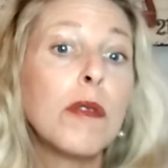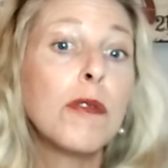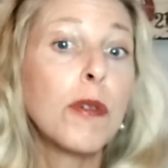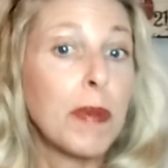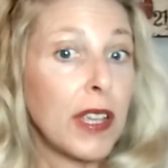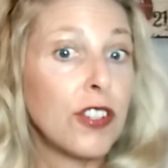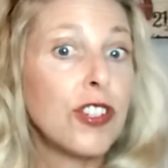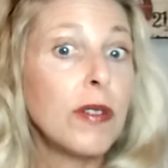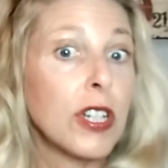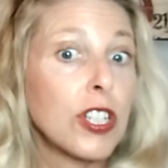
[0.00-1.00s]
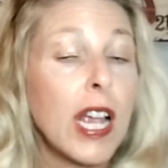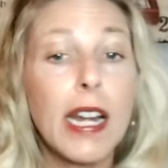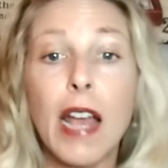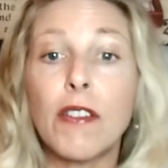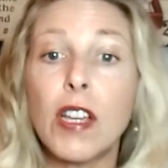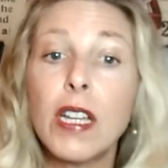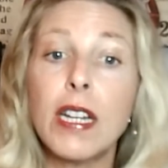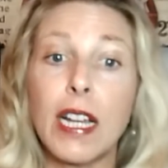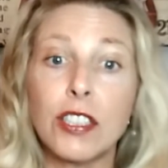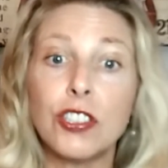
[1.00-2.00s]
for being Jewish and having a
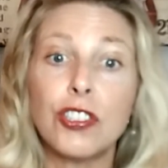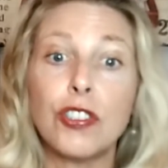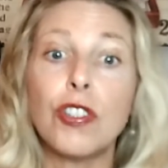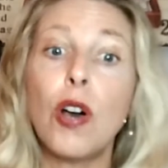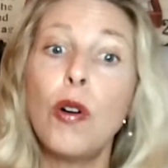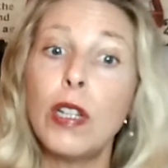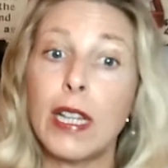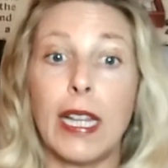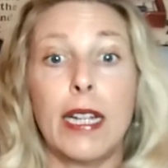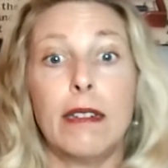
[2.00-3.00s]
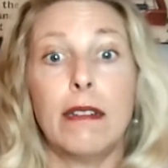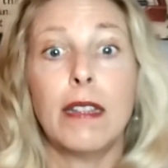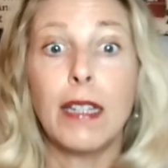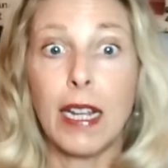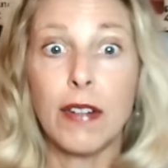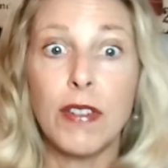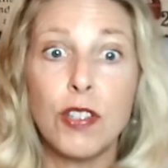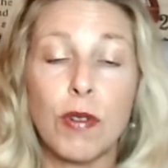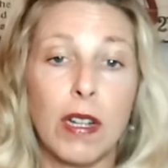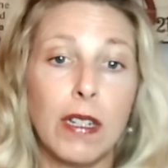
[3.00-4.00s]
connection to the Holy Land, the land of
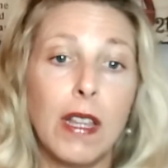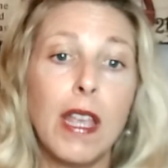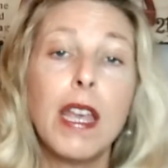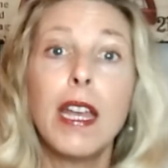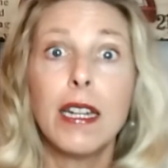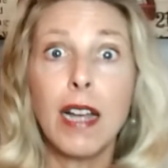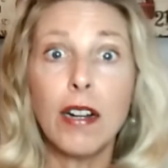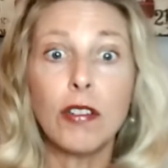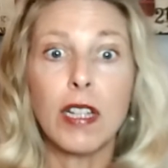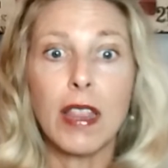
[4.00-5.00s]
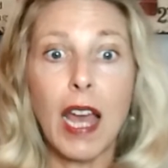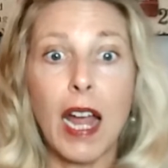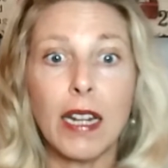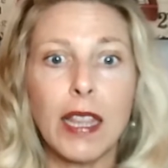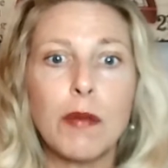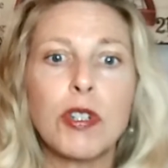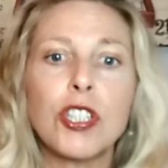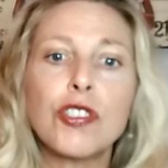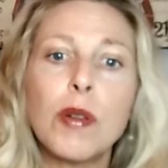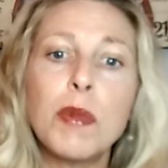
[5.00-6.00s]
Israel. Not only that, they were
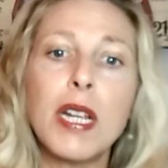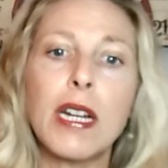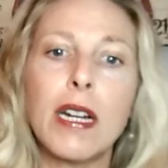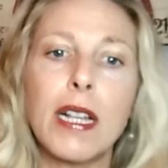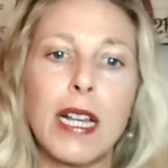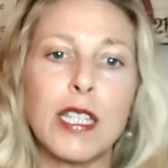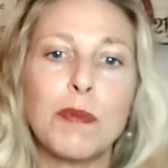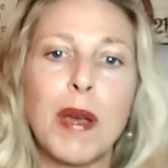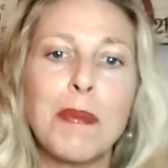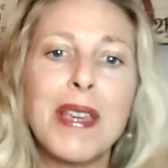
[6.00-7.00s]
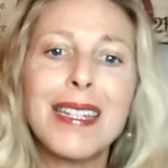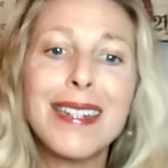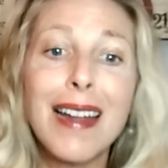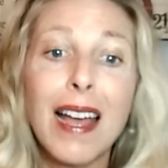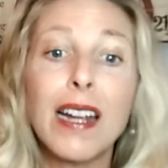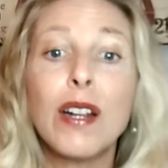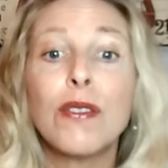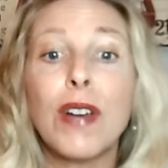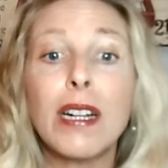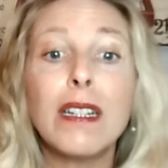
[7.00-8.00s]
discriminated against by being denied
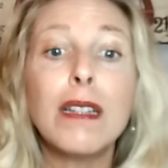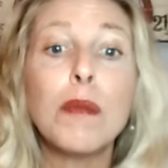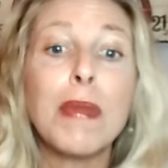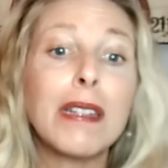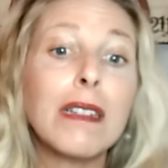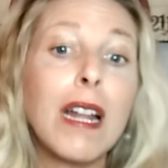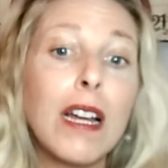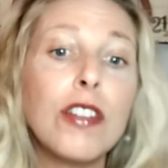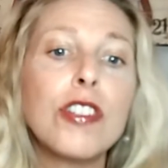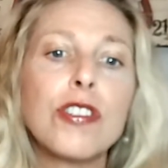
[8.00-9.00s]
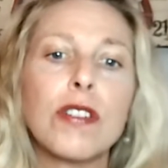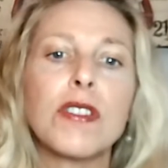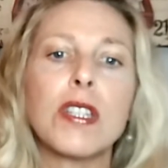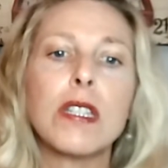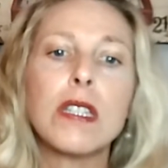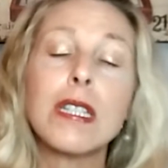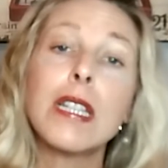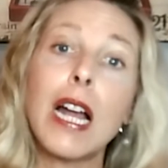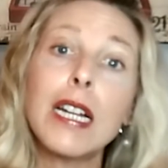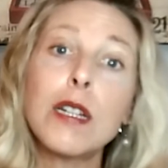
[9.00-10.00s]
vital mental health services
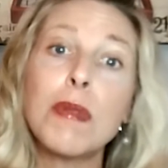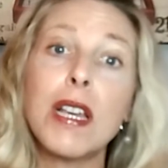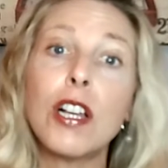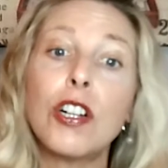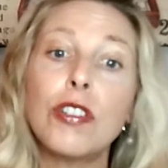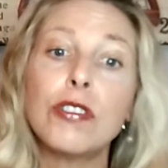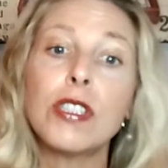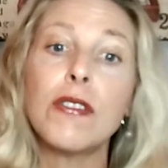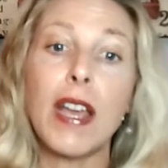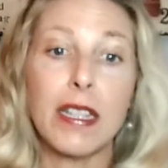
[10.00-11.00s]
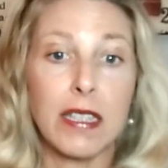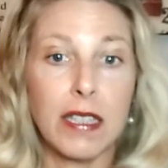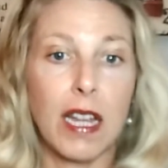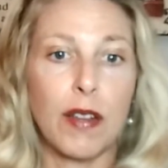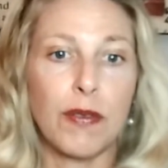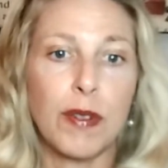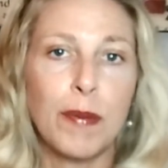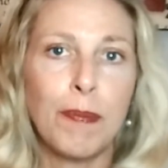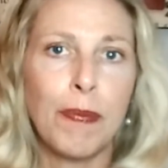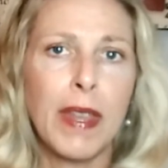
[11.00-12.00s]
designed to be inclusive and safe.
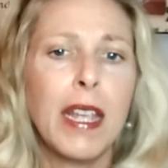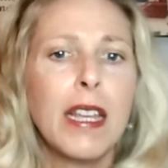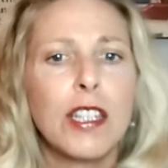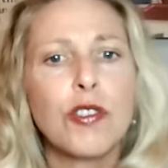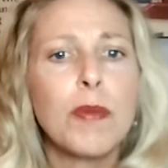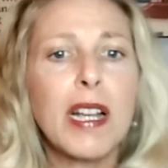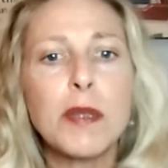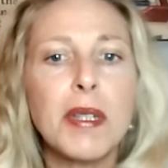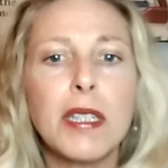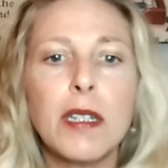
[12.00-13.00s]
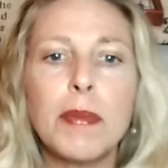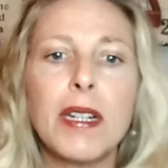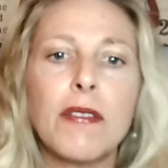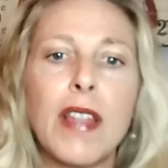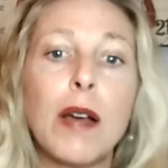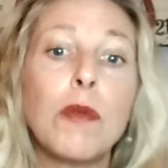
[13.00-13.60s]
This reminds me a little bit of that